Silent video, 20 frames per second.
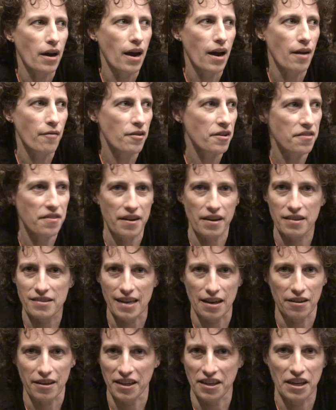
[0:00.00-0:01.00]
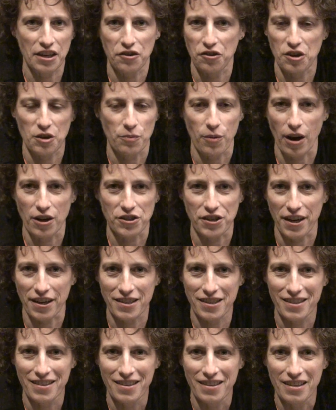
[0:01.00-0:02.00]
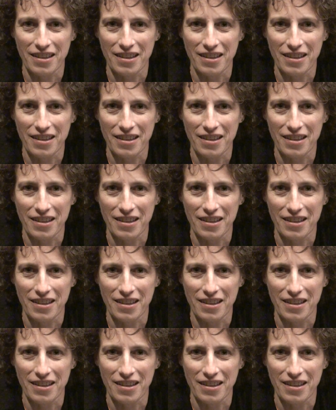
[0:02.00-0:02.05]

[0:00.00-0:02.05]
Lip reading: everything sounded like an interesting project.